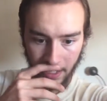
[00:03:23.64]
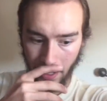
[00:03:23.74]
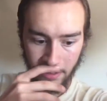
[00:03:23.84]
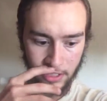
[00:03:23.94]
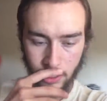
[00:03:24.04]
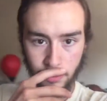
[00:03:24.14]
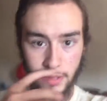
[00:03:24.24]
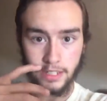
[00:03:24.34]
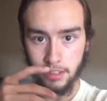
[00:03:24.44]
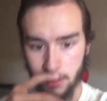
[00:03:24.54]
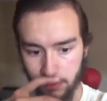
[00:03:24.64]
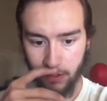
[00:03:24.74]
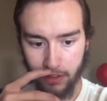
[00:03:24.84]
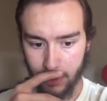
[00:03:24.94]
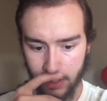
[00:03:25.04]
Aaron's going to be in it, of
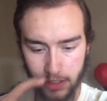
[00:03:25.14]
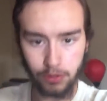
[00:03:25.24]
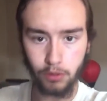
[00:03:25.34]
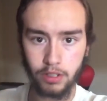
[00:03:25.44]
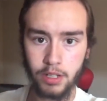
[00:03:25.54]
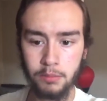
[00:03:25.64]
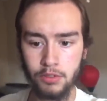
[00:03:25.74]
course, because it's for him.